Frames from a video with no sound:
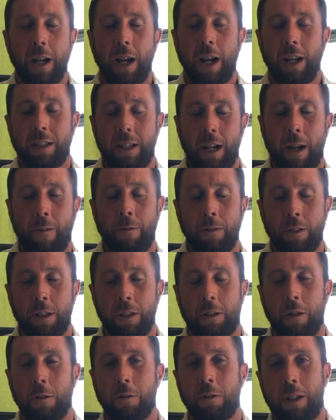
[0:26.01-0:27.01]
a San
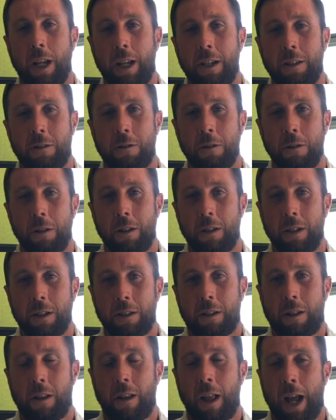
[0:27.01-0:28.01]
Francisco State student
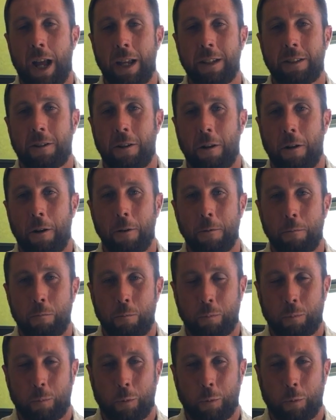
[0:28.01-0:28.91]
this class called